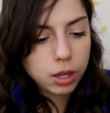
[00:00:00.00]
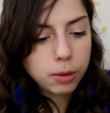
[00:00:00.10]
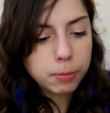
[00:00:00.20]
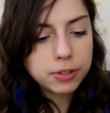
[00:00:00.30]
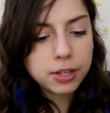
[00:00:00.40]

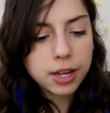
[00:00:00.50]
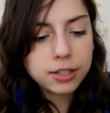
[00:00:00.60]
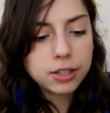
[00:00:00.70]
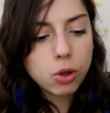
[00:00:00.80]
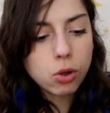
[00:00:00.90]

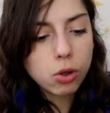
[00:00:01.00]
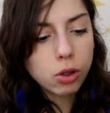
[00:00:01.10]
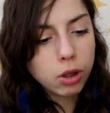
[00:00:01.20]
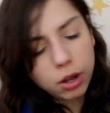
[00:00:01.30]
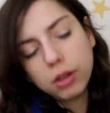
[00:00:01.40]
Besides the
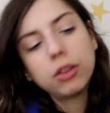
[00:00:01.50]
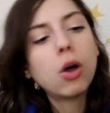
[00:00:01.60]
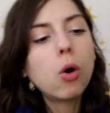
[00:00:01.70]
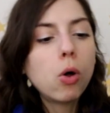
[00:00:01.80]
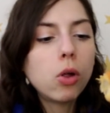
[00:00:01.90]
whole,
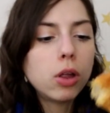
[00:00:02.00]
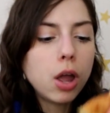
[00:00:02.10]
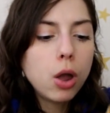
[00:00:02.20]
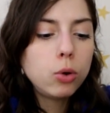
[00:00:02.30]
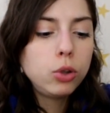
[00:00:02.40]

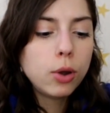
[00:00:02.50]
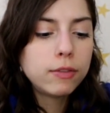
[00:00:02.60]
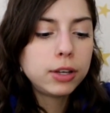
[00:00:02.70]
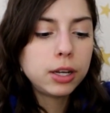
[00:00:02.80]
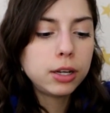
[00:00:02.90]
oh, you have
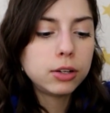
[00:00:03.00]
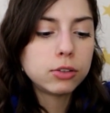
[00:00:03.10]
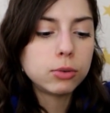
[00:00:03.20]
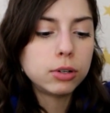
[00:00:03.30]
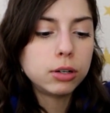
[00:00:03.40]
an eating
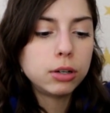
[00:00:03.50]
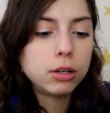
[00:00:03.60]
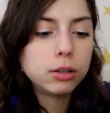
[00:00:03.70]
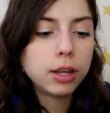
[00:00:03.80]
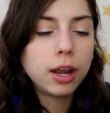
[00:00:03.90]

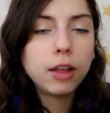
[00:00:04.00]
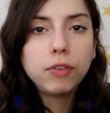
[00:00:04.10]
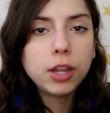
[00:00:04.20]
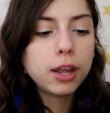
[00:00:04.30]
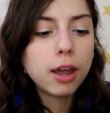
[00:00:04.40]
disorder. Like, I
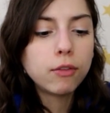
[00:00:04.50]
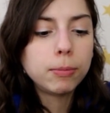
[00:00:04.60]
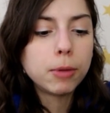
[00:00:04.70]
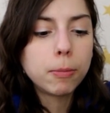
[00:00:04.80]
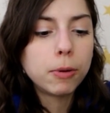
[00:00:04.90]
feel like every
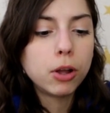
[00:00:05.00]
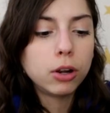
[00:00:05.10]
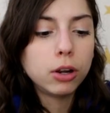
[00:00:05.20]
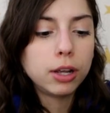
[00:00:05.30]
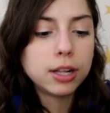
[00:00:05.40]

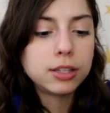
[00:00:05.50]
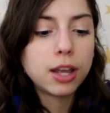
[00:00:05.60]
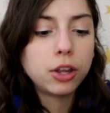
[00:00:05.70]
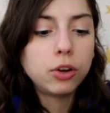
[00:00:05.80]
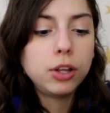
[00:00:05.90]
mukbanger gets
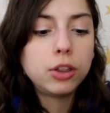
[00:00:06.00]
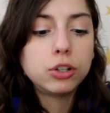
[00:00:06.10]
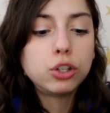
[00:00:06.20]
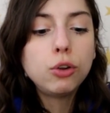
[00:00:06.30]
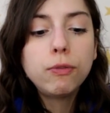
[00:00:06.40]
that. You're either
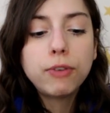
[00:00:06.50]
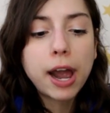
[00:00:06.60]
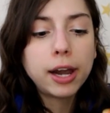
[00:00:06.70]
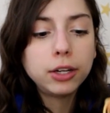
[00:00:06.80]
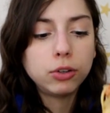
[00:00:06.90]
too
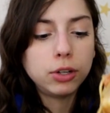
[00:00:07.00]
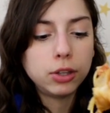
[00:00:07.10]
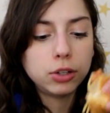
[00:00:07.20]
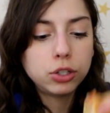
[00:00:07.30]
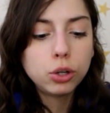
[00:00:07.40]
fat, you're
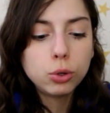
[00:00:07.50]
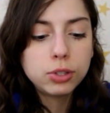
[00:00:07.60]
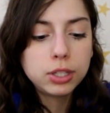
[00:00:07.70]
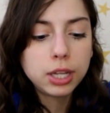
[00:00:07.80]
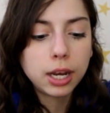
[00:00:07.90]
either too
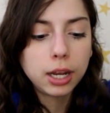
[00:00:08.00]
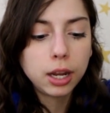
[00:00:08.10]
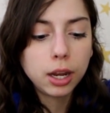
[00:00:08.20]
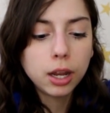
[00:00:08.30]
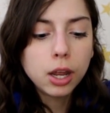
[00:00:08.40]

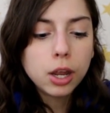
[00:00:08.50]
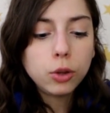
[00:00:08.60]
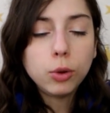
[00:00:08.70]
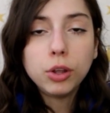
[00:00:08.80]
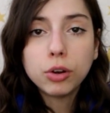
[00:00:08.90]
skinny,
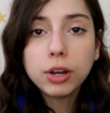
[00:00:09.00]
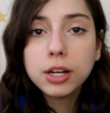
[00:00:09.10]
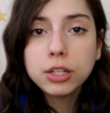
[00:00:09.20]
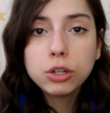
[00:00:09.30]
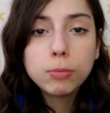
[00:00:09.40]
you either
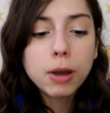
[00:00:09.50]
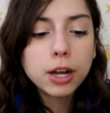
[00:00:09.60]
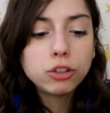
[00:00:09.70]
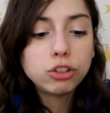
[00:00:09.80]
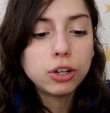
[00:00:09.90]
eat too
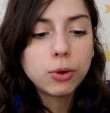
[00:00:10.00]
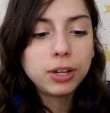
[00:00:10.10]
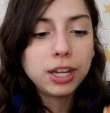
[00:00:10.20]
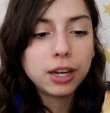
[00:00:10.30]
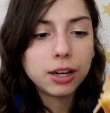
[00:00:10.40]
much, you don't
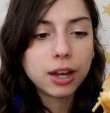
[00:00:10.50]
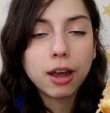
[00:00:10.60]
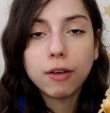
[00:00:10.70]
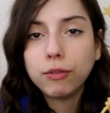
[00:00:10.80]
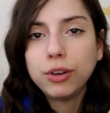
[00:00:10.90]
eat
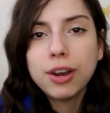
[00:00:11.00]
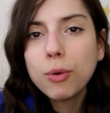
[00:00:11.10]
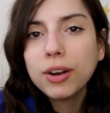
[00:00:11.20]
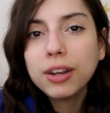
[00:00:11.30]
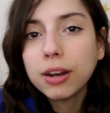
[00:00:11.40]
enough. No
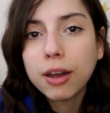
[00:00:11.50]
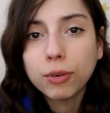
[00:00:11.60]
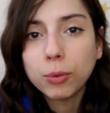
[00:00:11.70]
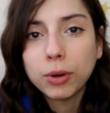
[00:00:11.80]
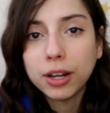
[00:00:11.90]
one can
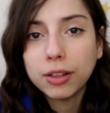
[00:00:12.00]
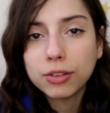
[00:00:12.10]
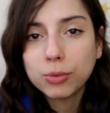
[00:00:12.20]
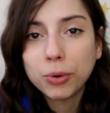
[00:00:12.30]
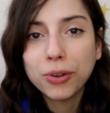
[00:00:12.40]
ever win in
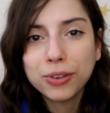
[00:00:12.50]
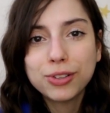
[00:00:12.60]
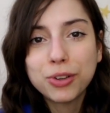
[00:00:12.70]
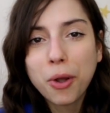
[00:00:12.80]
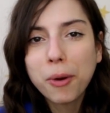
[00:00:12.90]
this world,
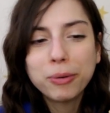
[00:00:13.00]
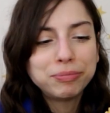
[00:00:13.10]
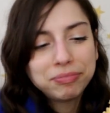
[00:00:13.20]
so.